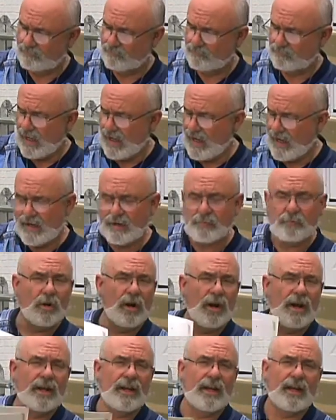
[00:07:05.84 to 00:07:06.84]
panic
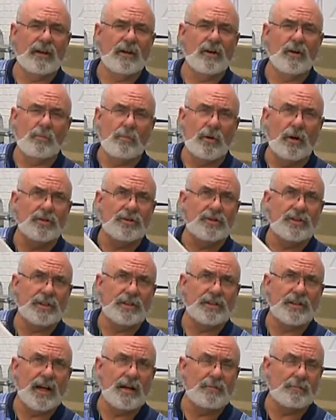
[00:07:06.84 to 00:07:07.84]
braking or emergency
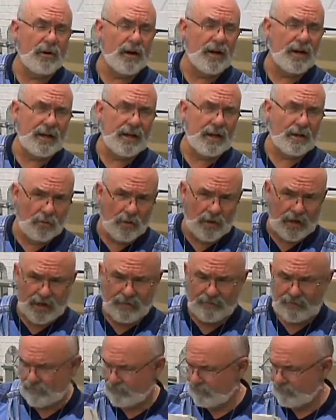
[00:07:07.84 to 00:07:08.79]
stop braking, whatever.